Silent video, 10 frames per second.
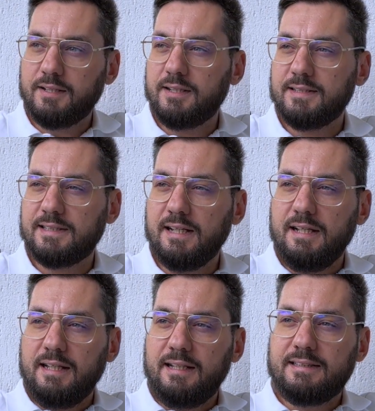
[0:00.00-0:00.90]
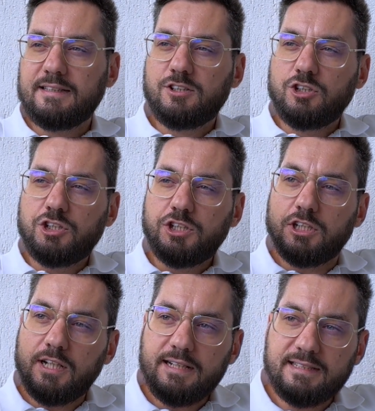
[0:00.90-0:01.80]
Because it's
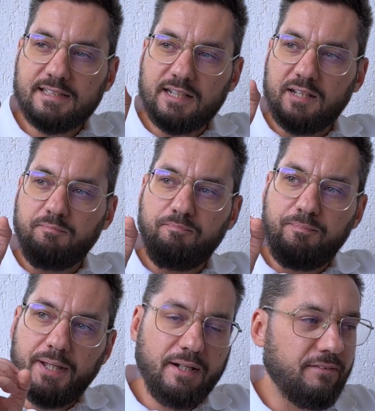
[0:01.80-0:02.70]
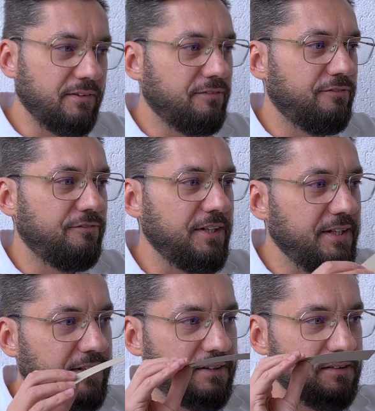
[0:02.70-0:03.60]
just a bit of a
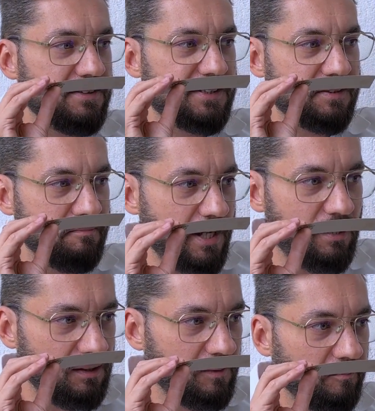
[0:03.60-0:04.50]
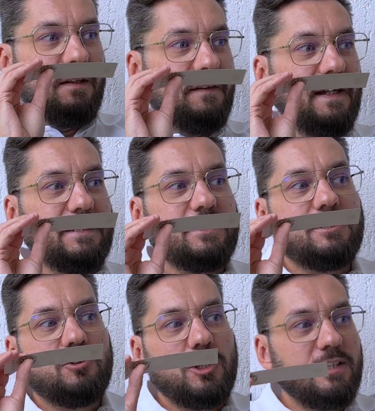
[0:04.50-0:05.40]
fecal smell
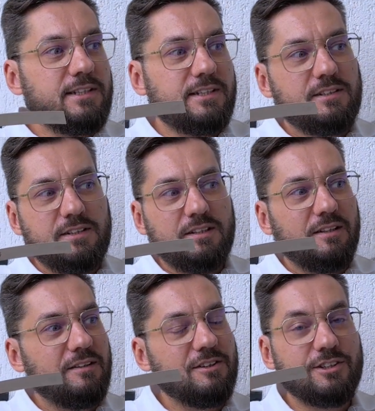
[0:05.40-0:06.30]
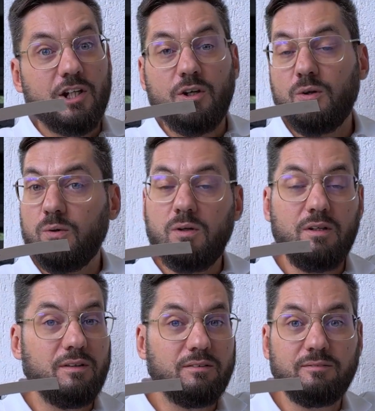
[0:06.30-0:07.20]
that's just so
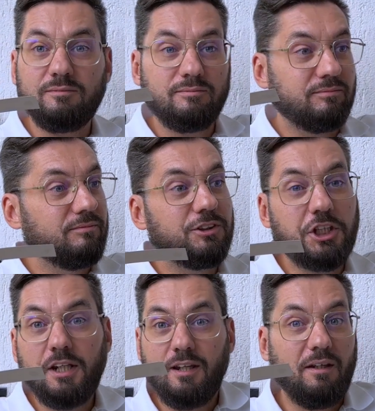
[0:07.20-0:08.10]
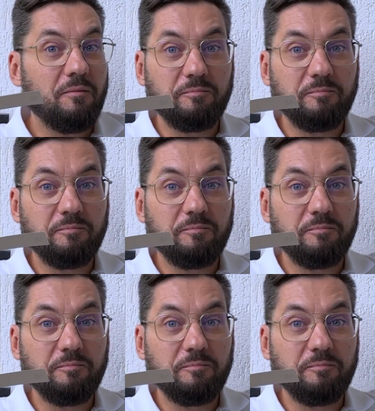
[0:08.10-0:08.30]
Jicky.